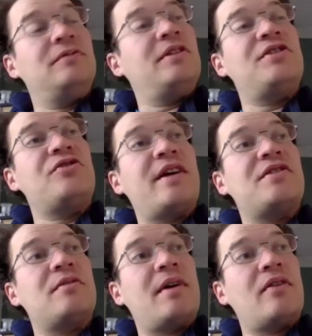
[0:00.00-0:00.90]

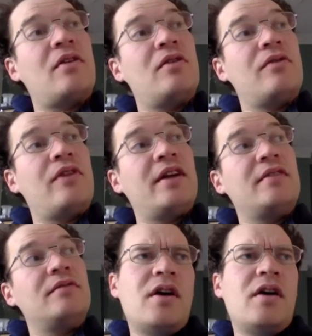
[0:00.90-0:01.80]
stressed about the whole thing.
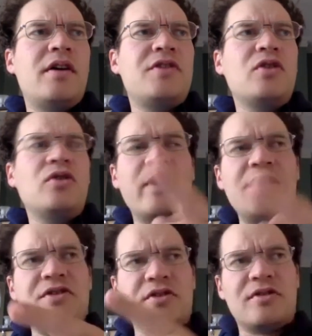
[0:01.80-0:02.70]
It's a good
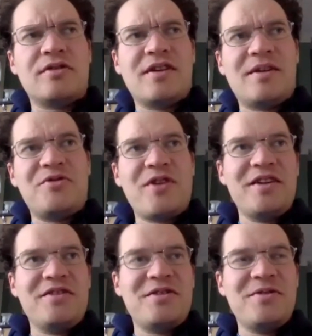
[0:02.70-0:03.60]
question, and I'm trying
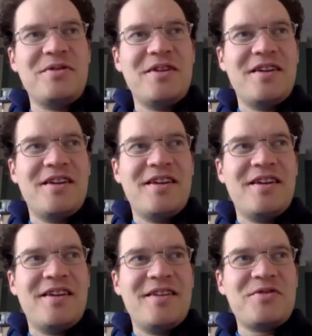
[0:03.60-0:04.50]
to
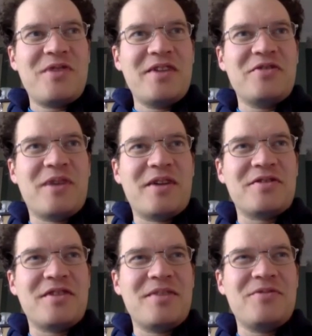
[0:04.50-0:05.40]
think
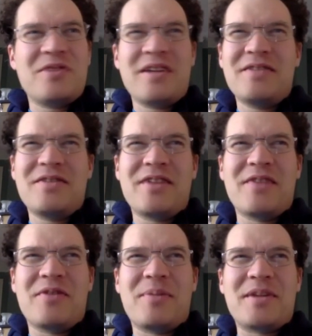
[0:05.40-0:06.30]

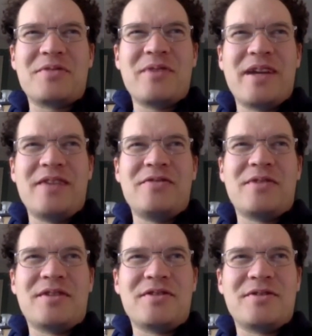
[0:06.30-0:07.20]
of the best way
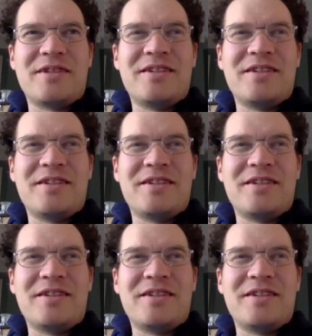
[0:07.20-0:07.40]
to answer it.